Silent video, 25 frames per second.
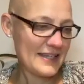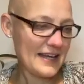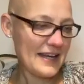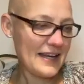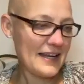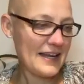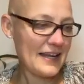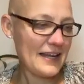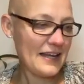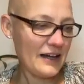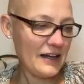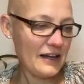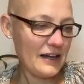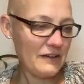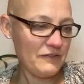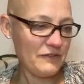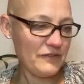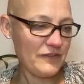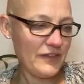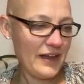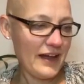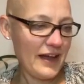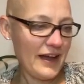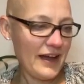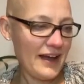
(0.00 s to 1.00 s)
I love
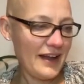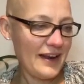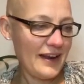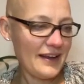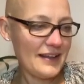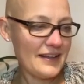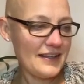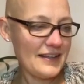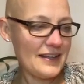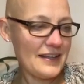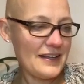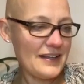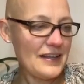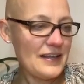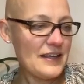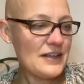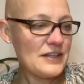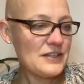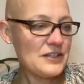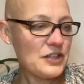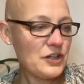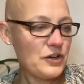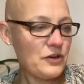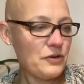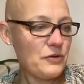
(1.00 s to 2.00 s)
that.
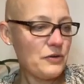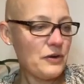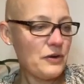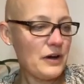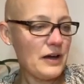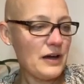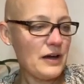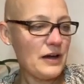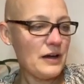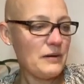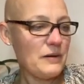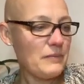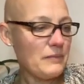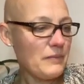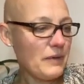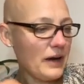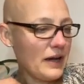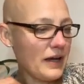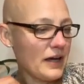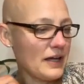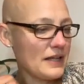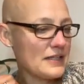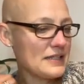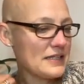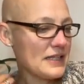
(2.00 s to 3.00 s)
So uh,
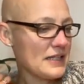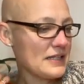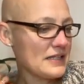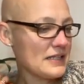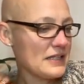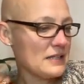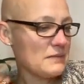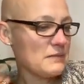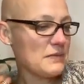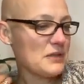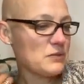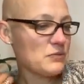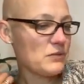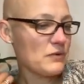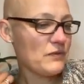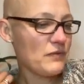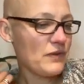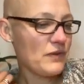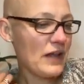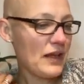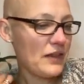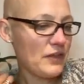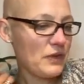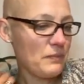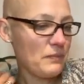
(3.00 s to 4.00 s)
my identity must
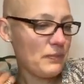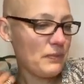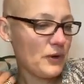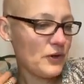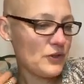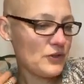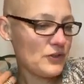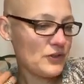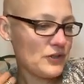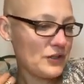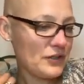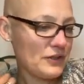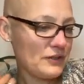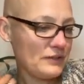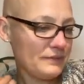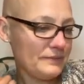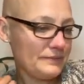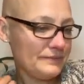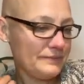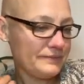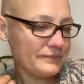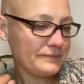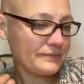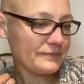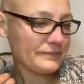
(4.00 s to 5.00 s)
reflect the person.
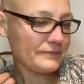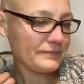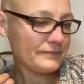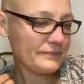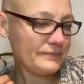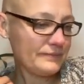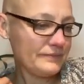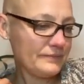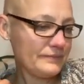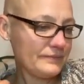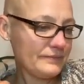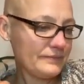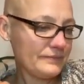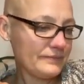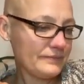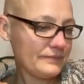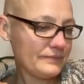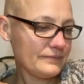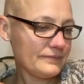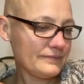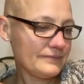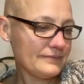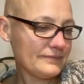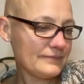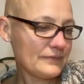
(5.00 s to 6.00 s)

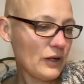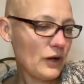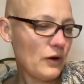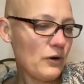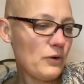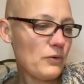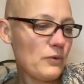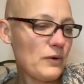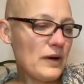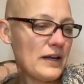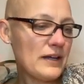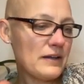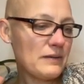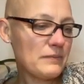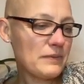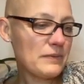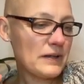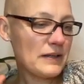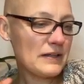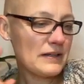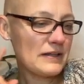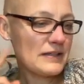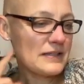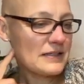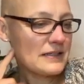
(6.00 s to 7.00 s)
Oh, hey,
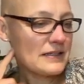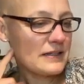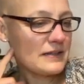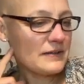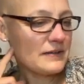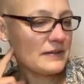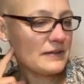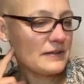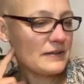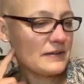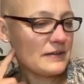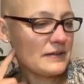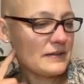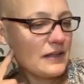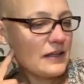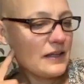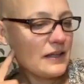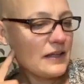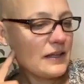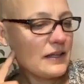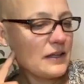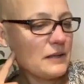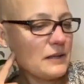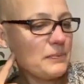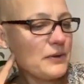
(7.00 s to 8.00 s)
but it's
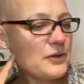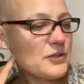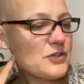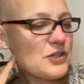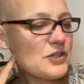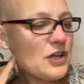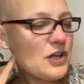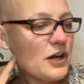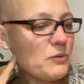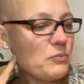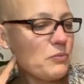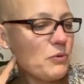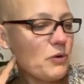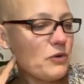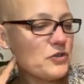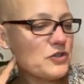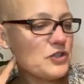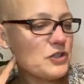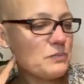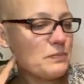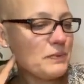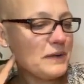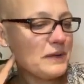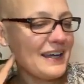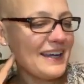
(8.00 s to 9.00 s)
the person I want
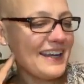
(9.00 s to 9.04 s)
to be.